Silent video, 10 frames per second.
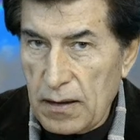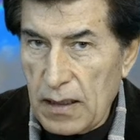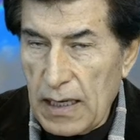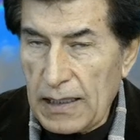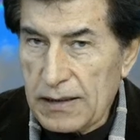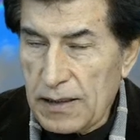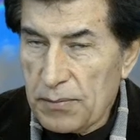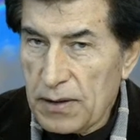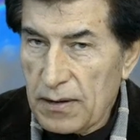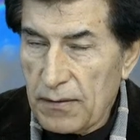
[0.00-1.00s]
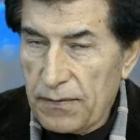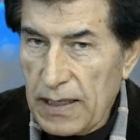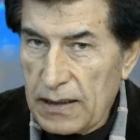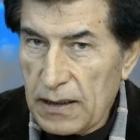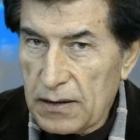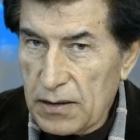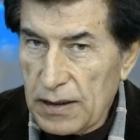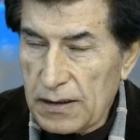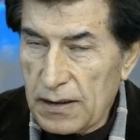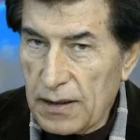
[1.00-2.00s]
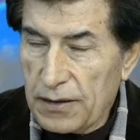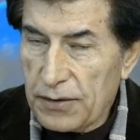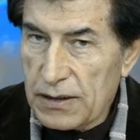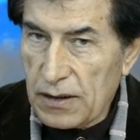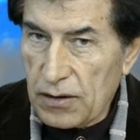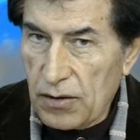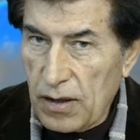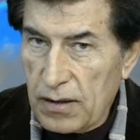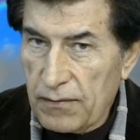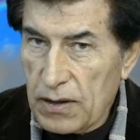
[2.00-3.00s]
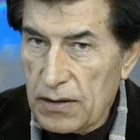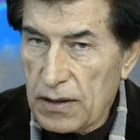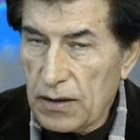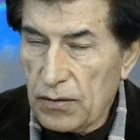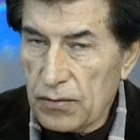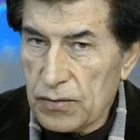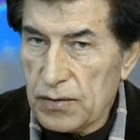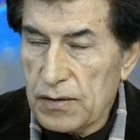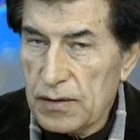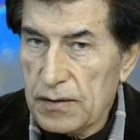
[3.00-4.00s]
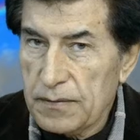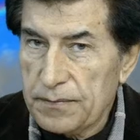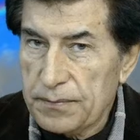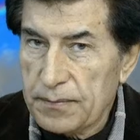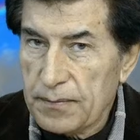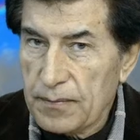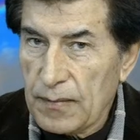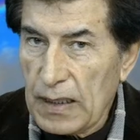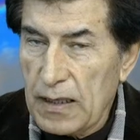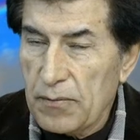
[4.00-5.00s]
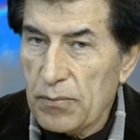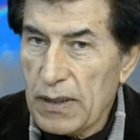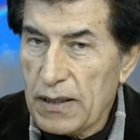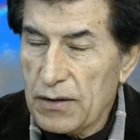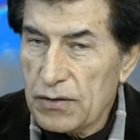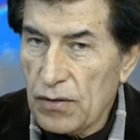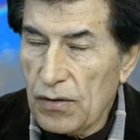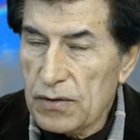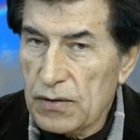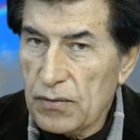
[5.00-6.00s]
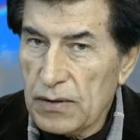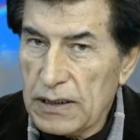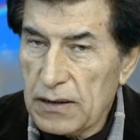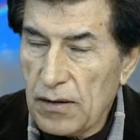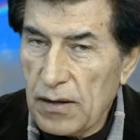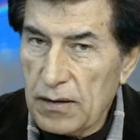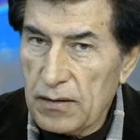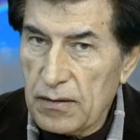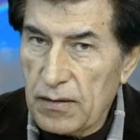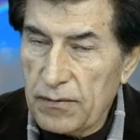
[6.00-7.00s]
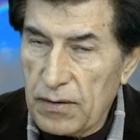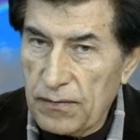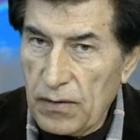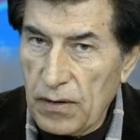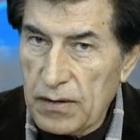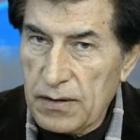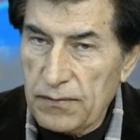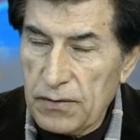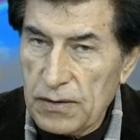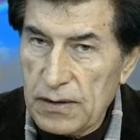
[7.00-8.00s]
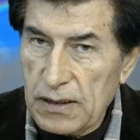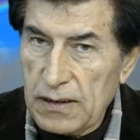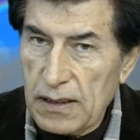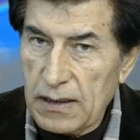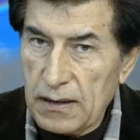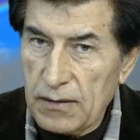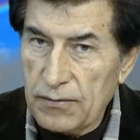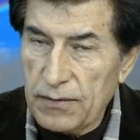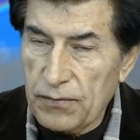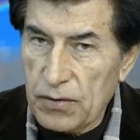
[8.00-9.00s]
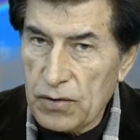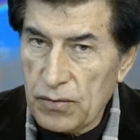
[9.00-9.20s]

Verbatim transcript: accepting the fact that yes, there is a God of the theologians, but there's also a God of the philosophers, as I referred to